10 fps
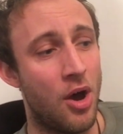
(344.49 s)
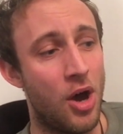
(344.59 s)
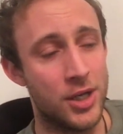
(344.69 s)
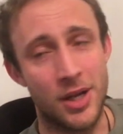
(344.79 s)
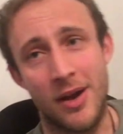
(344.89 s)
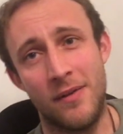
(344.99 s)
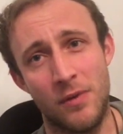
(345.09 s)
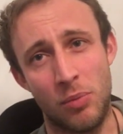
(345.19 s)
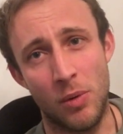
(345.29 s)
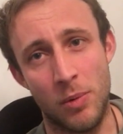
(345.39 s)
I don't have a
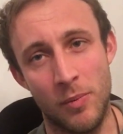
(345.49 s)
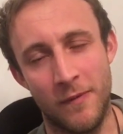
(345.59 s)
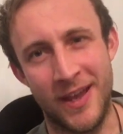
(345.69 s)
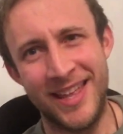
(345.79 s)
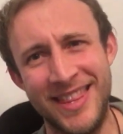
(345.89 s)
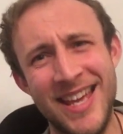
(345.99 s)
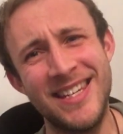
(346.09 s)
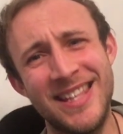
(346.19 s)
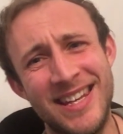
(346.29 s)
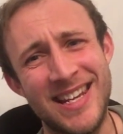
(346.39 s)
problem with it. At the end
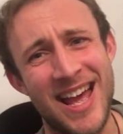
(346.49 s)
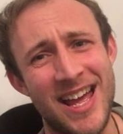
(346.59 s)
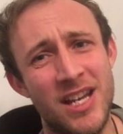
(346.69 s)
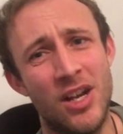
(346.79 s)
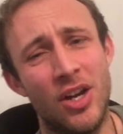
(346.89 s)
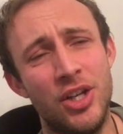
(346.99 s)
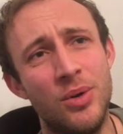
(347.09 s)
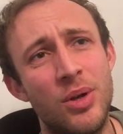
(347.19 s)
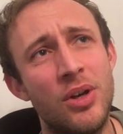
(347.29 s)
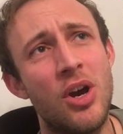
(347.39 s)
of the day, you
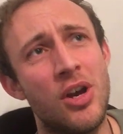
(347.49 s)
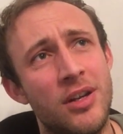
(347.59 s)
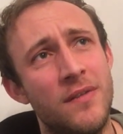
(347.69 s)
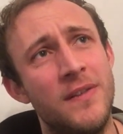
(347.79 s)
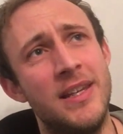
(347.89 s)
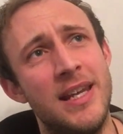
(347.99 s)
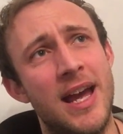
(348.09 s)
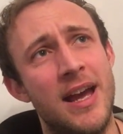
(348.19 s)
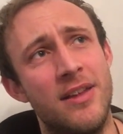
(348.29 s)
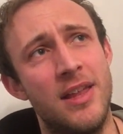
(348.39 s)
can kind of see
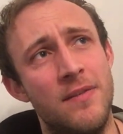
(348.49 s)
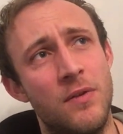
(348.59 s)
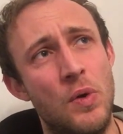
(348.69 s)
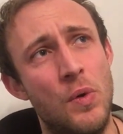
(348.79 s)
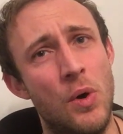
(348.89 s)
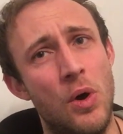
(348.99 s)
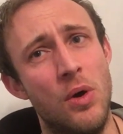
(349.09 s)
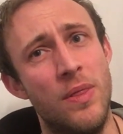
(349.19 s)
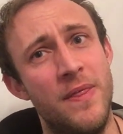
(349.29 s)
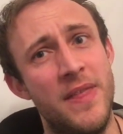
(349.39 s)
how they've caught on.